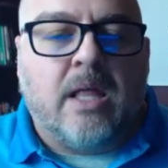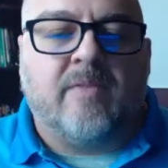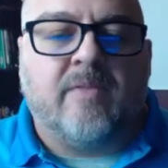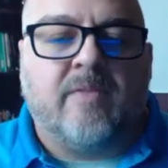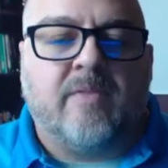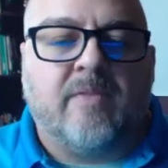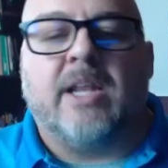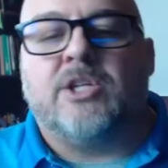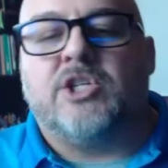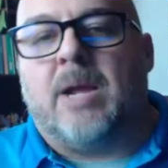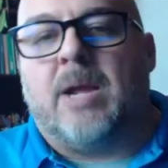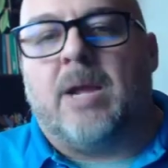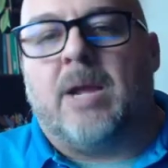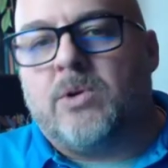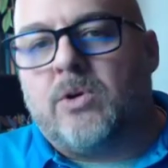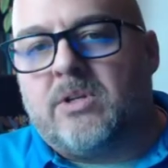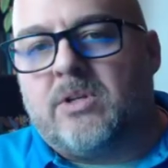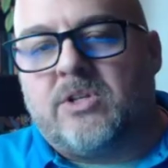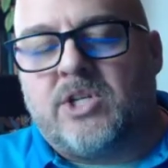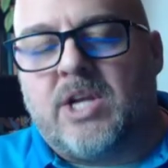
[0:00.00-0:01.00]
They've got a
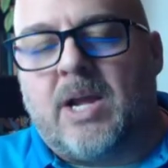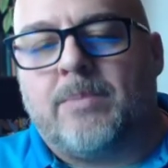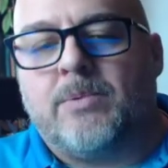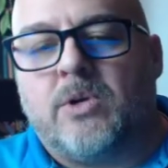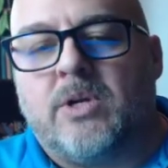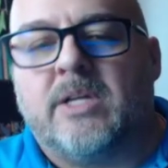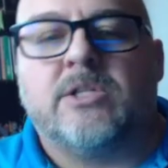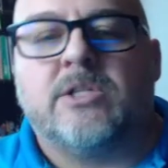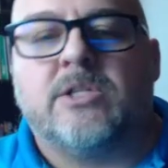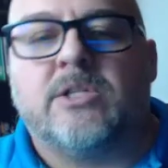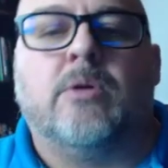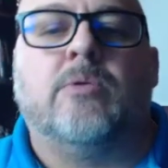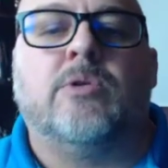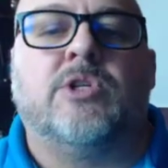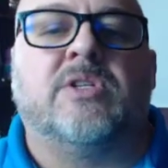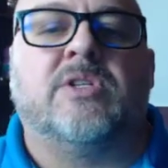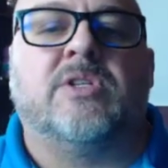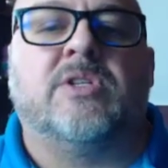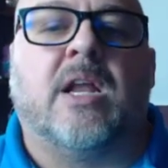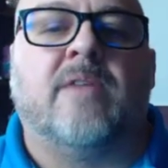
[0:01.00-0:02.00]
chapter history,
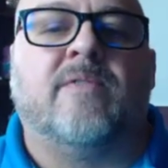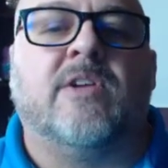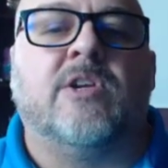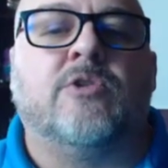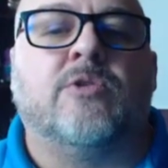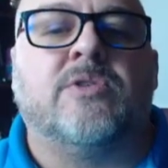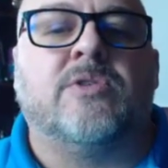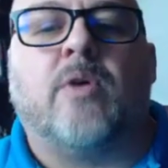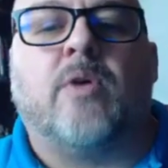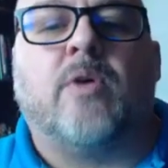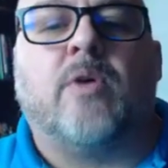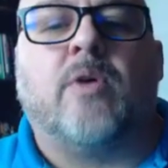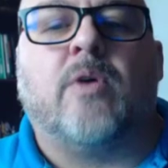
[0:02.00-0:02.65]
which is kind of interesting.